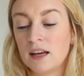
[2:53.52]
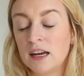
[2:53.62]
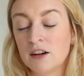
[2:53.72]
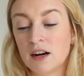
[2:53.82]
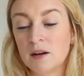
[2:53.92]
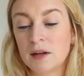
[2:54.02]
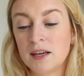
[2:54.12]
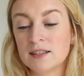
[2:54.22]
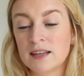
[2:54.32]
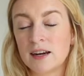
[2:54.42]
incredibly
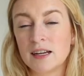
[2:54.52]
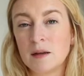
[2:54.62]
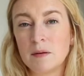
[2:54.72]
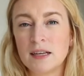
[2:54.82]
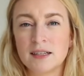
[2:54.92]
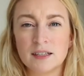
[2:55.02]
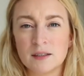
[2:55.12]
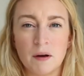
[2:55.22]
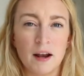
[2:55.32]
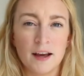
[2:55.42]
aesthetically pleasing,
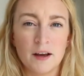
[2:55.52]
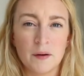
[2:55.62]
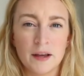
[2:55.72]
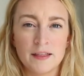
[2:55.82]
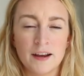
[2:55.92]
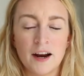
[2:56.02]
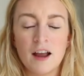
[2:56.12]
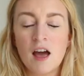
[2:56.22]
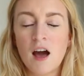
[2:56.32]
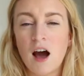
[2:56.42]
so I like going in there.
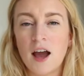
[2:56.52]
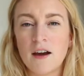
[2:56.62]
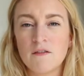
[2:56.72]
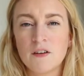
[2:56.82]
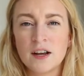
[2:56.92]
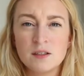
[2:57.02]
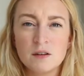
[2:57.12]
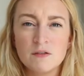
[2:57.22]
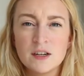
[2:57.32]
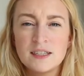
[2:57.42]
I have friends who
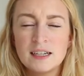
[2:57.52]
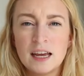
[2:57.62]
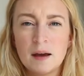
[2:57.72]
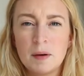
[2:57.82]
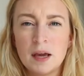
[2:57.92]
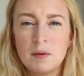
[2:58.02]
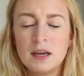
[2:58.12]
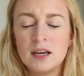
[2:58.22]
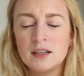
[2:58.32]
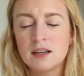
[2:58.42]
have recently had
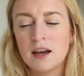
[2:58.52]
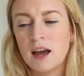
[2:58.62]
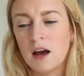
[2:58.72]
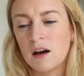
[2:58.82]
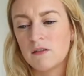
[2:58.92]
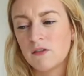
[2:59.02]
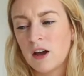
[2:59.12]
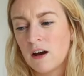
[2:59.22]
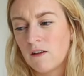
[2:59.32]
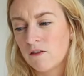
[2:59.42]
babies, I have
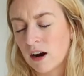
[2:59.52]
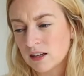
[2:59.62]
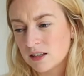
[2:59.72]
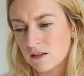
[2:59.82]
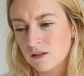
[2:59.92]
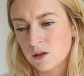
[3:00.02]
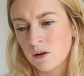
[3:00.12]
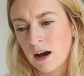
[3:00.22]
relatives who